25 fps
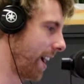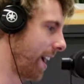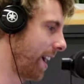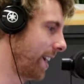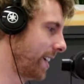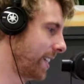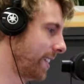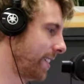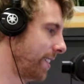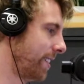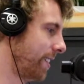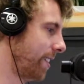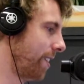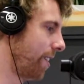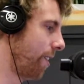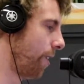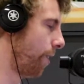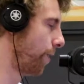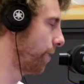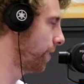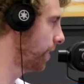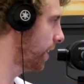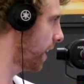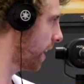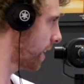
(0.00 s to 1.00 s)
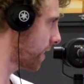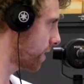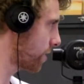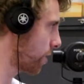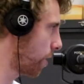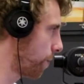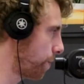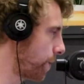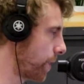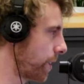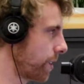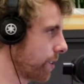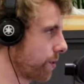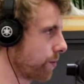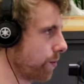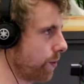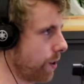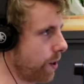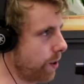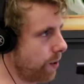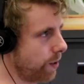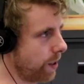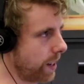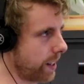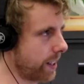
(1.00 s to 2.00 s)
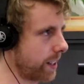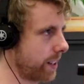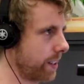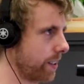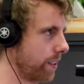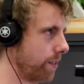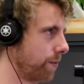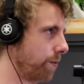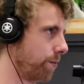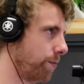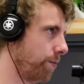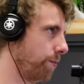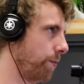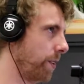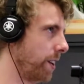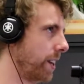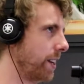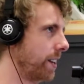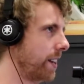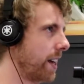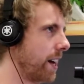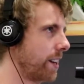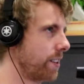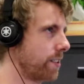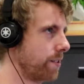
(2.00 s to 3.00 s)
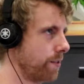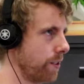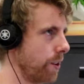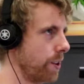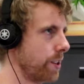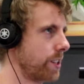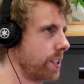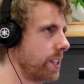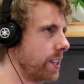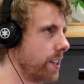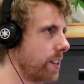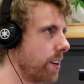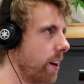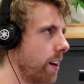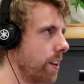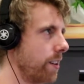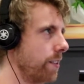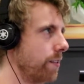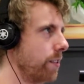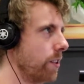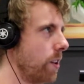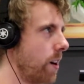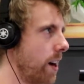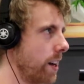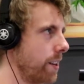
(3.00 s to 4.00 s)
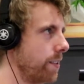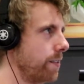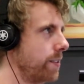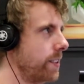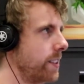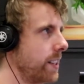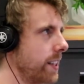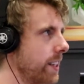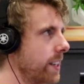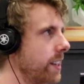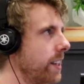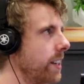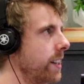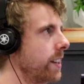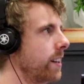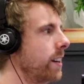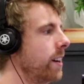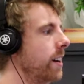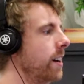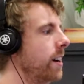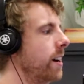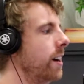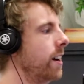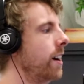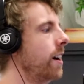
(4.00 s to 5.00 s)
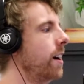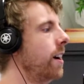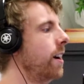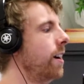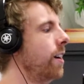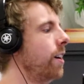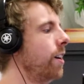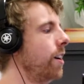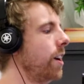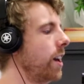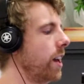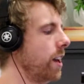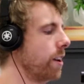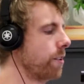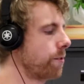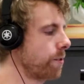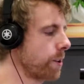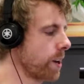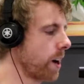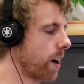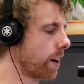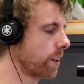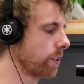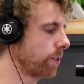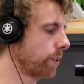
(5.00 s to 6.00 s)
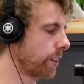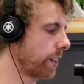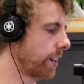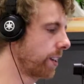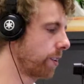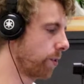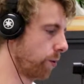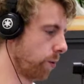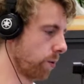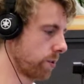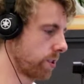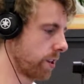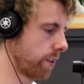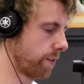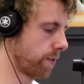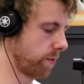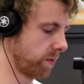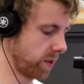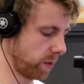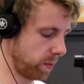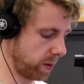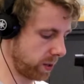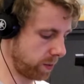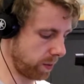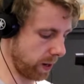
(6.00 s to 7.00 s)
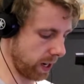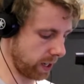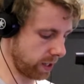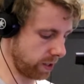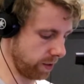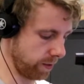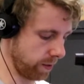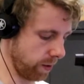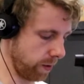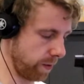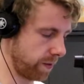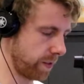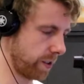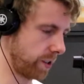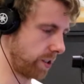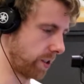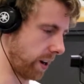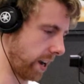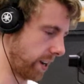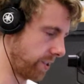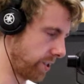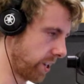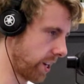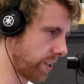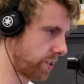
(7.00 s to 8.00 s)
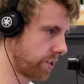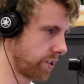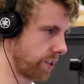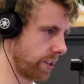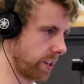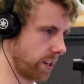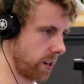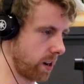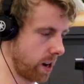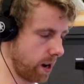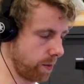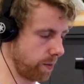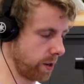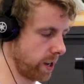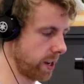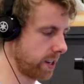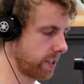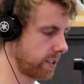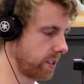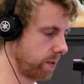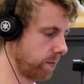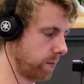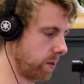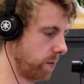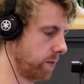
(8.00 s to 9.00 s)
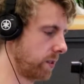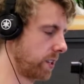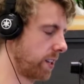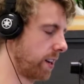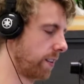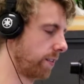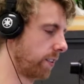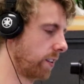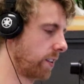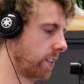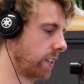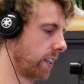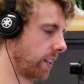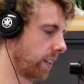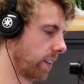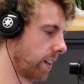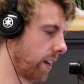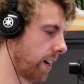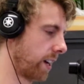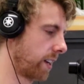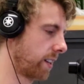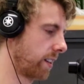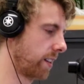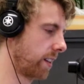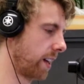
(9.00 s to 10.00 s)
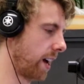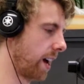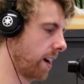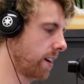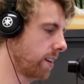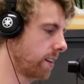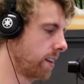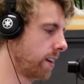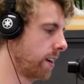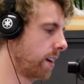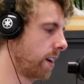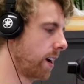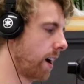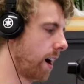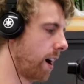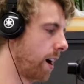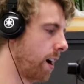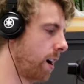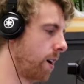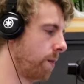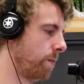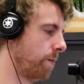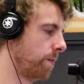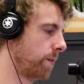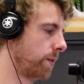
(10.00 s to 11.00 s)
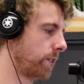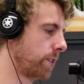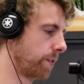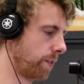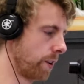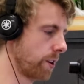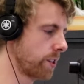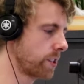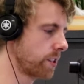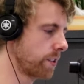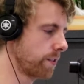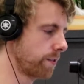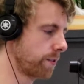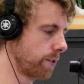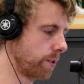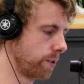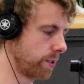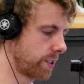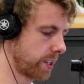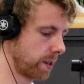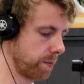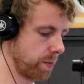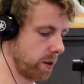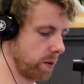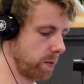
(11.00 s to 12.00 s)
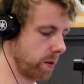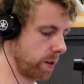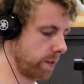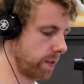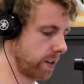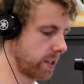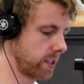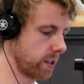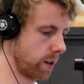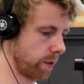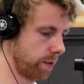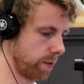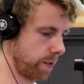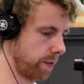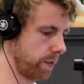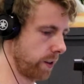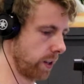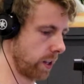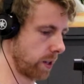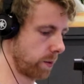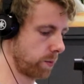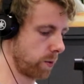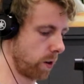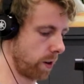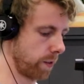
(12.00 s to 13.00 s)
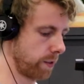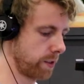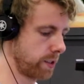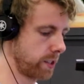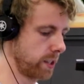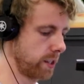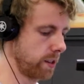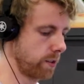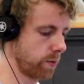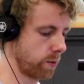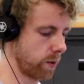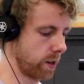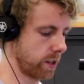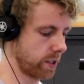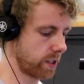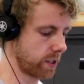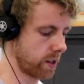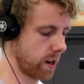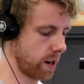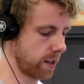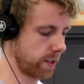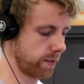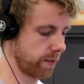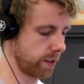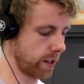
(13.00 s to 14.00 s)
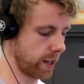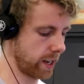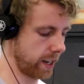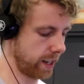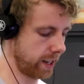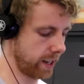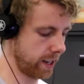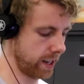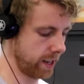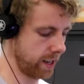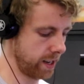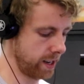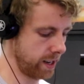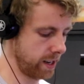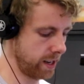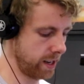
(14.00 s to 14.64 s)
And on that topic as well, like in that diversity kind of line of thinking, if we are looking at also from the perspective of digestion and IBS symptoms and everything like that, diversity of foods can be a bit of a self-fulfilling prophecy where it's kind of like,